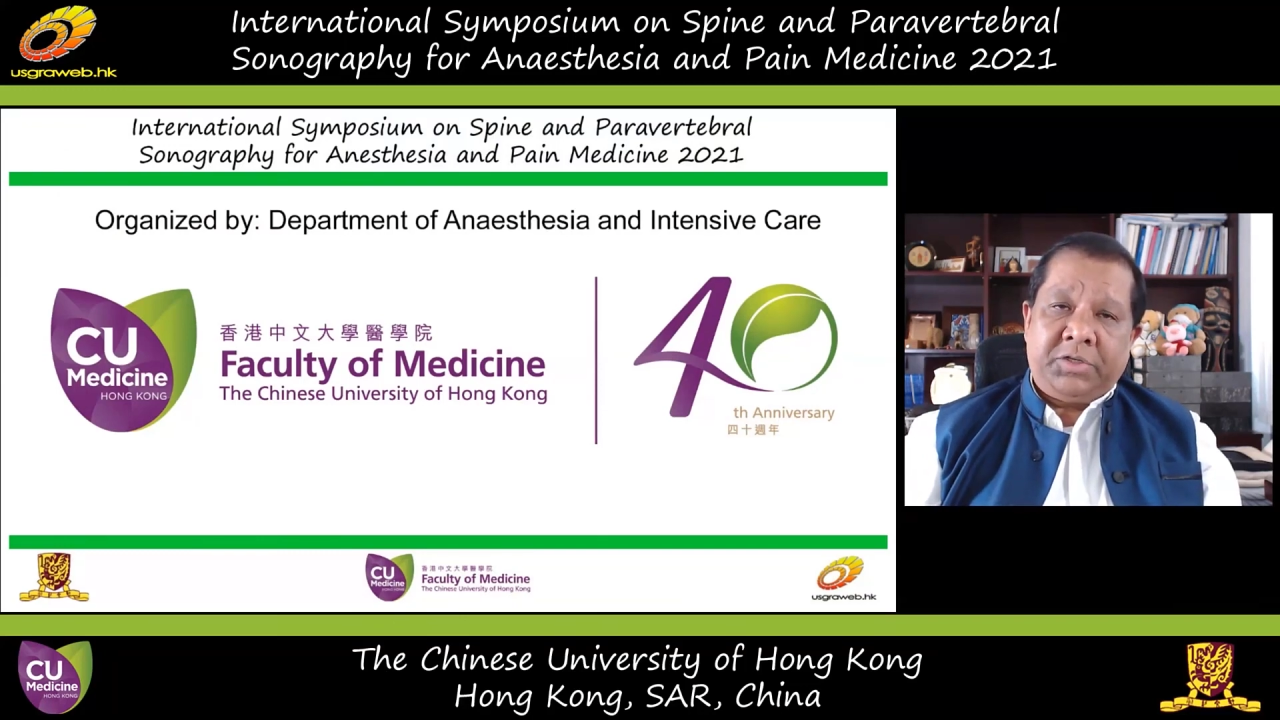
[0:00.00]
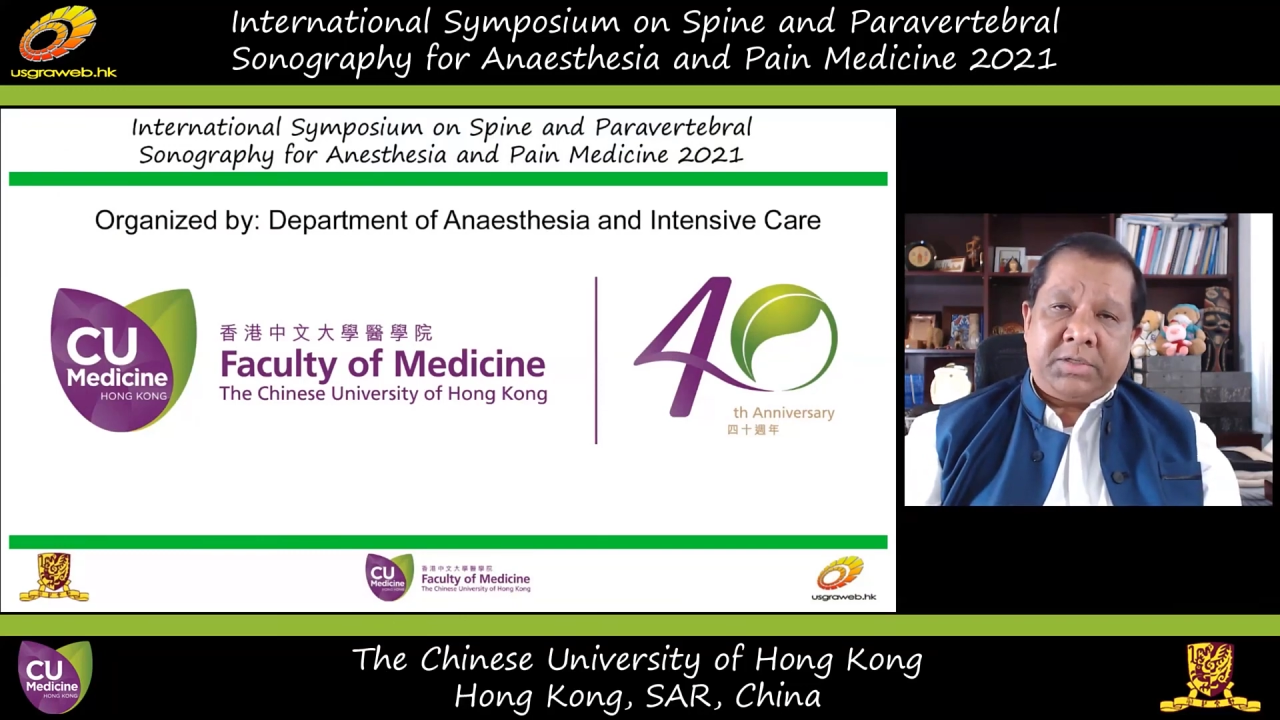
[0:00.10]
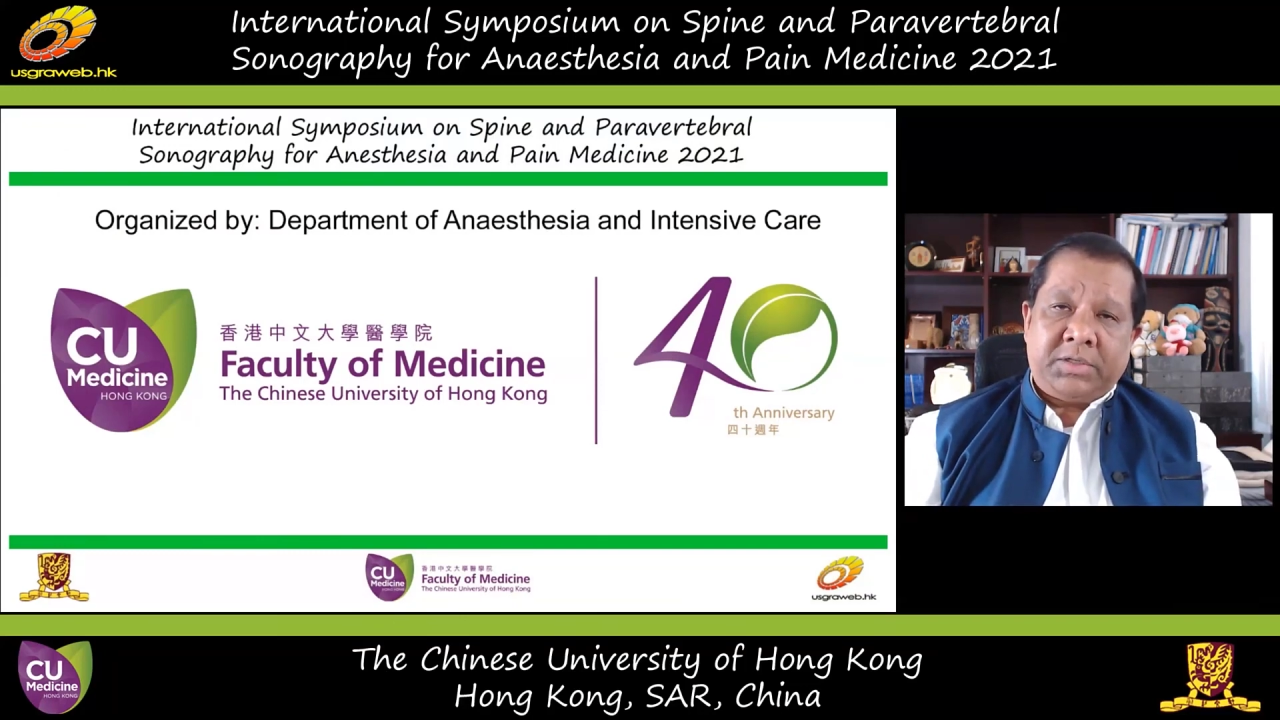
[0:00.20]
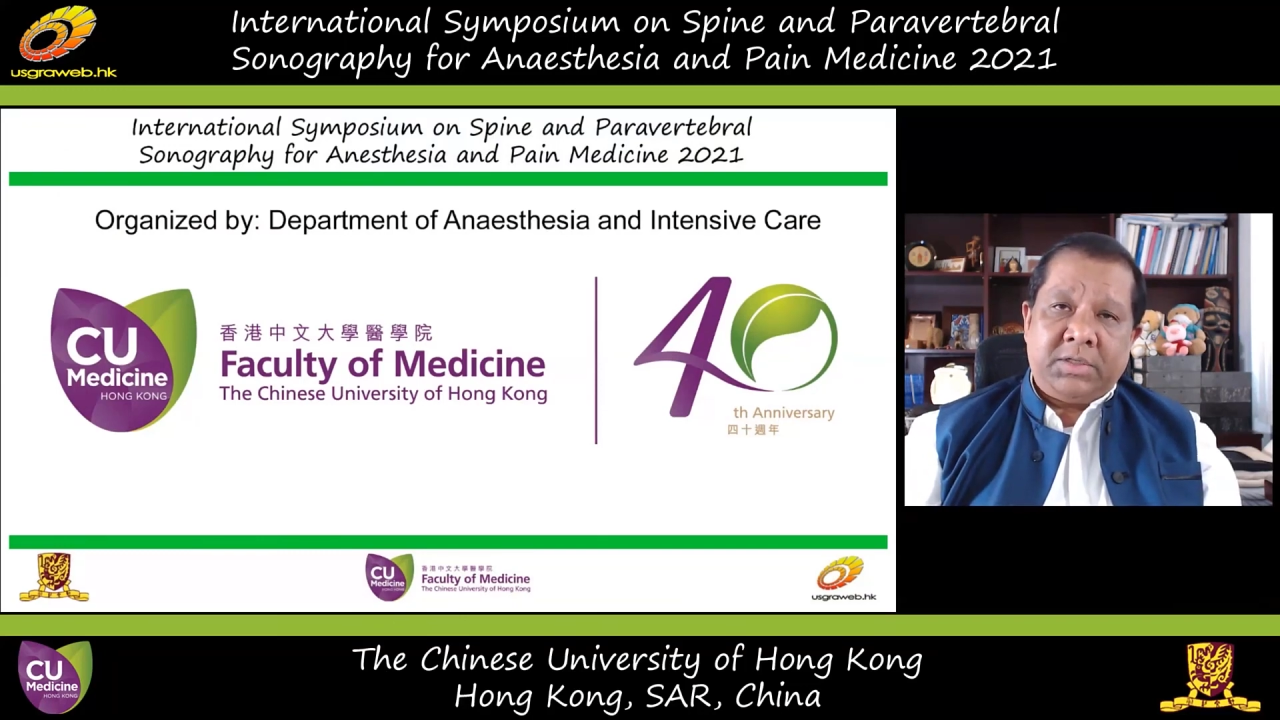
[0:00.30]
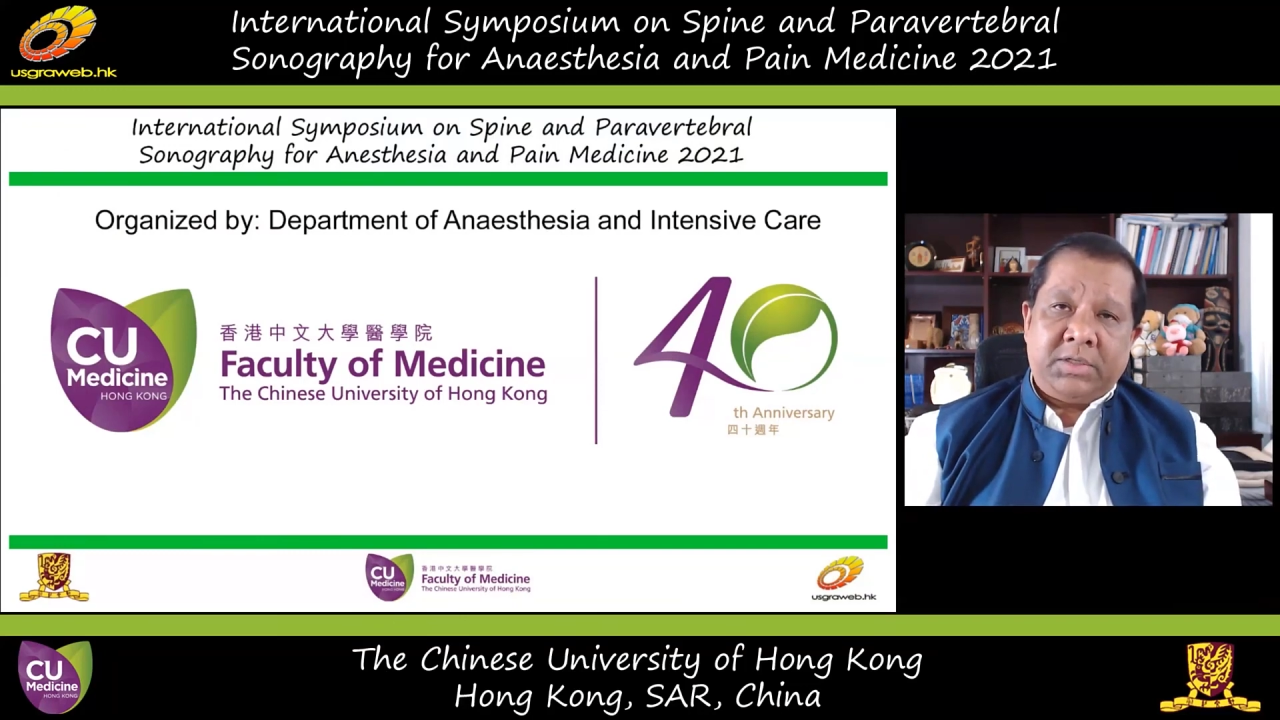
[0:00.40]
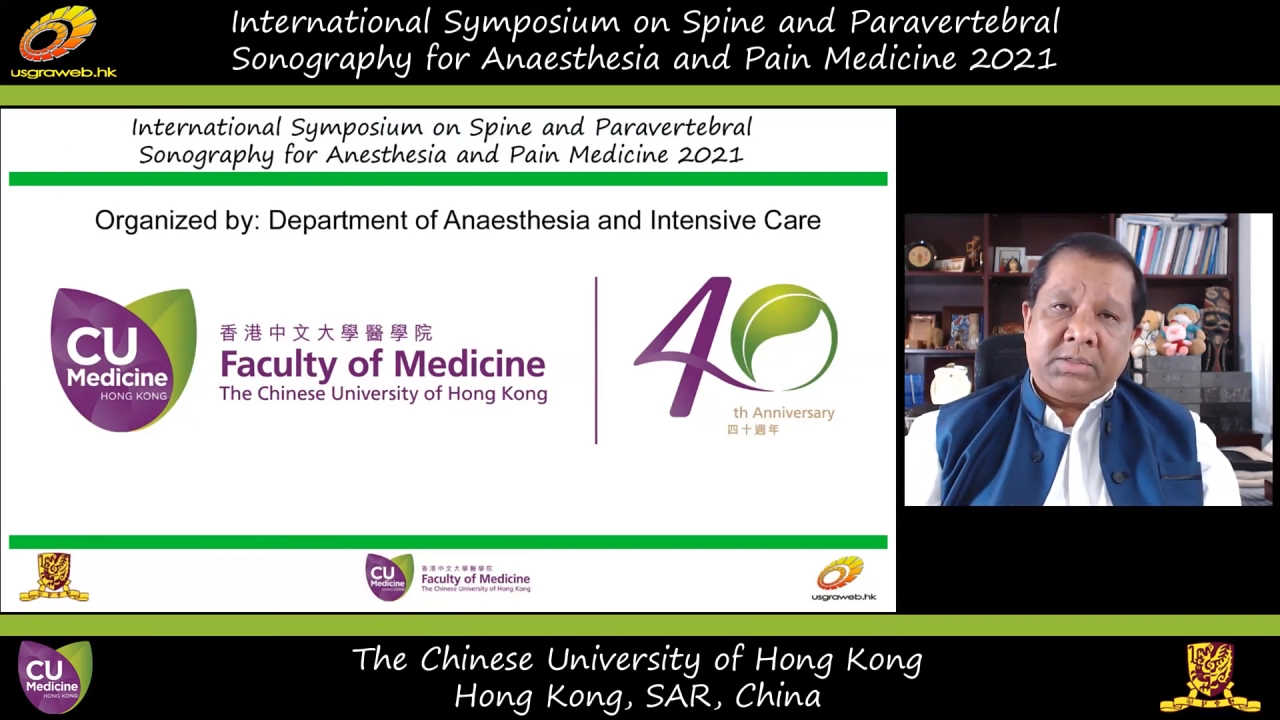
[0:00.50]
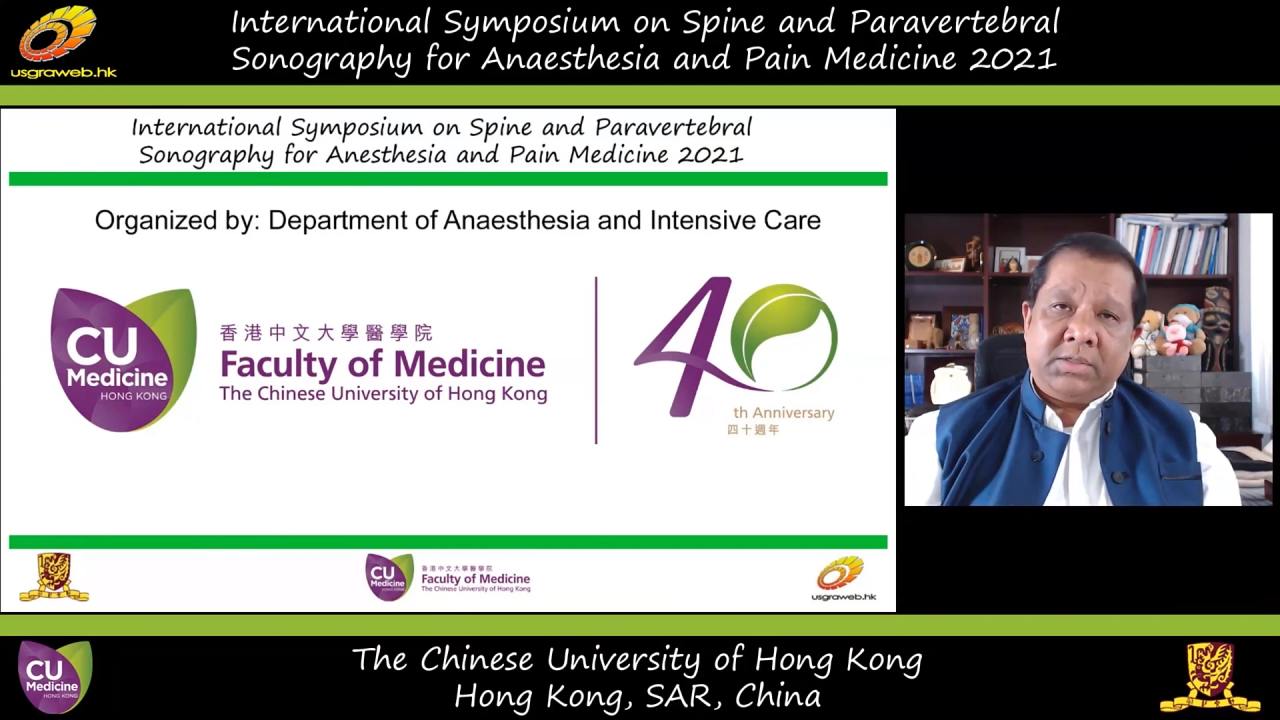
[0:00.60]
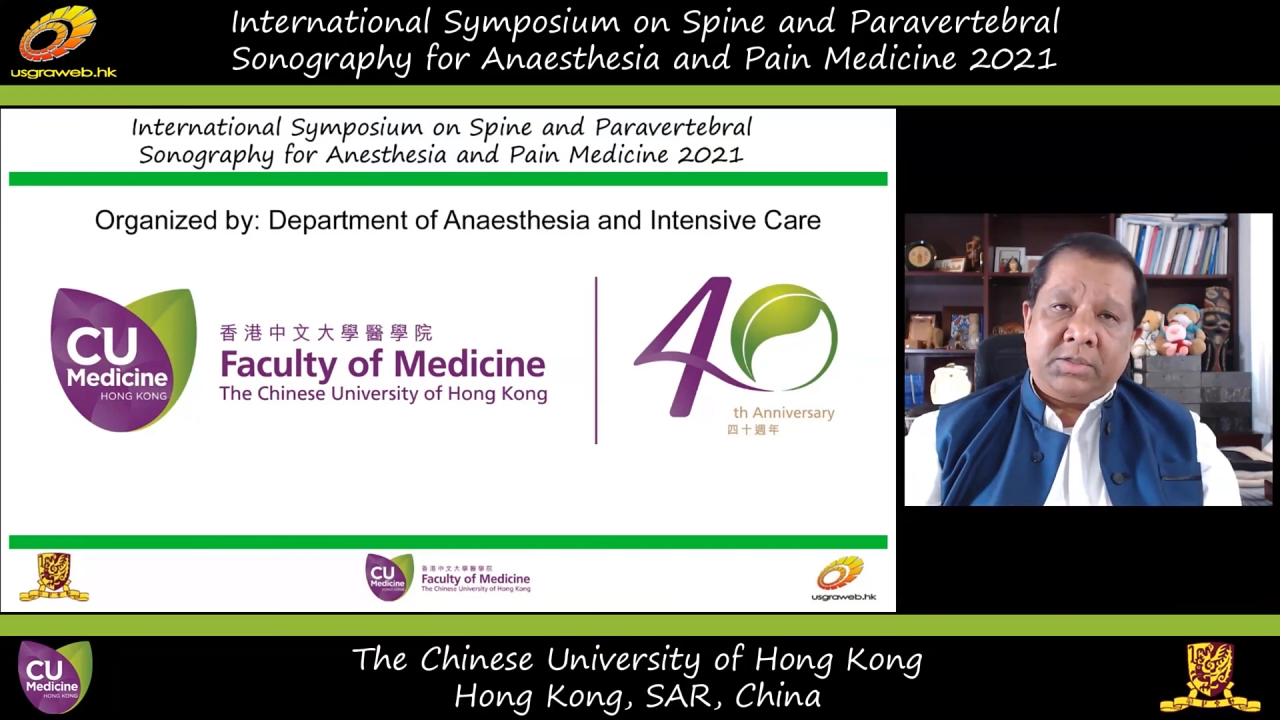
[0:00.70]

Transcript: Medicine,